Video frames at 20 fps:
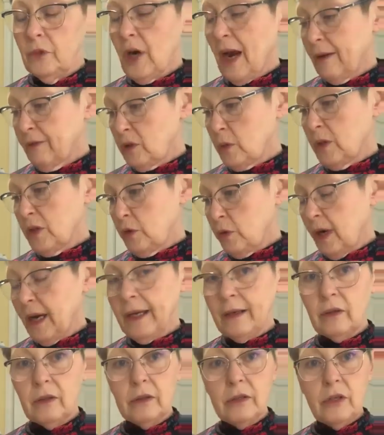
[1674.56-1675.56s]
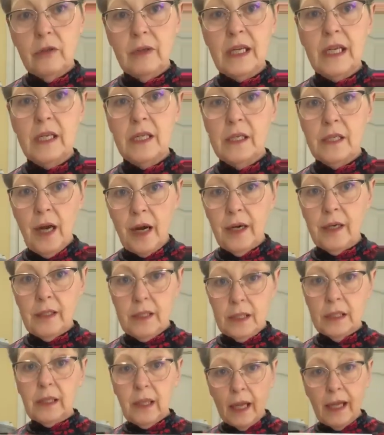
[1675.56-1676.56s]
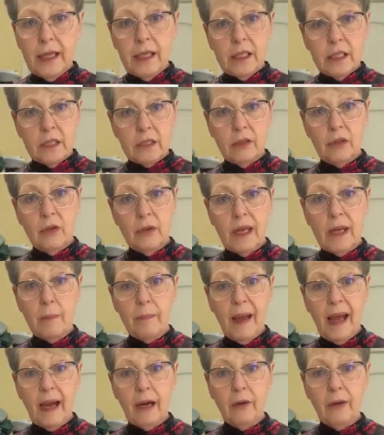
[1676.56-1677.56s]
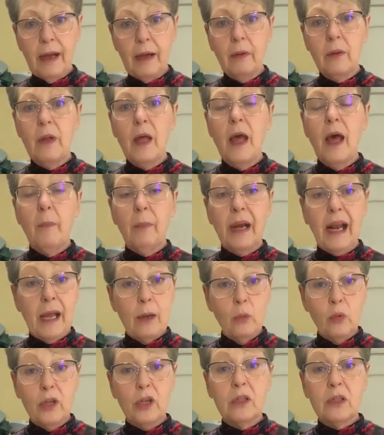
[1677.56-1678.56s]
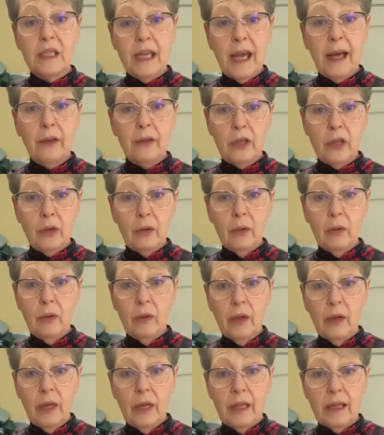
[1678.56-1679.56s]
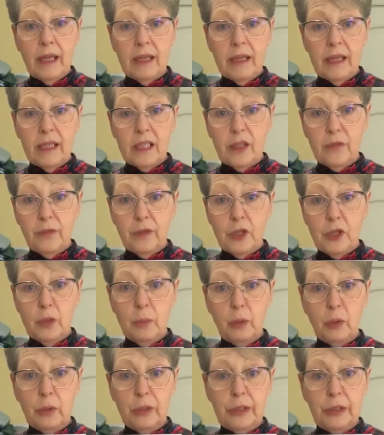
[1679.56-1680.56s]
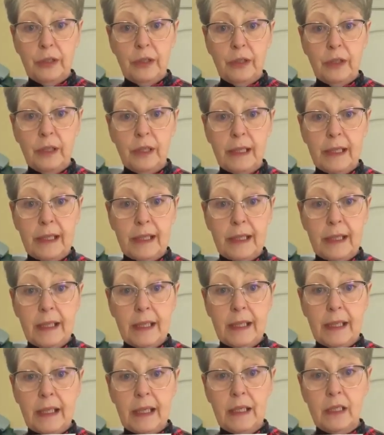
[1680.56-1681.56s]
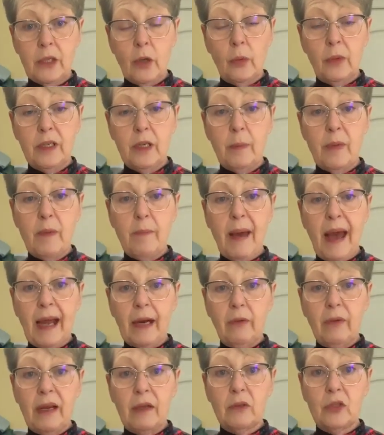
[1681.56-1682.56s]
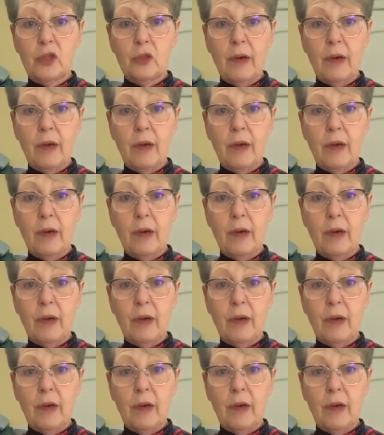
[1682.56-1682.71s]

half square triangle, you need darks and lights, so you need background. But I will tell you that this first border is going to be background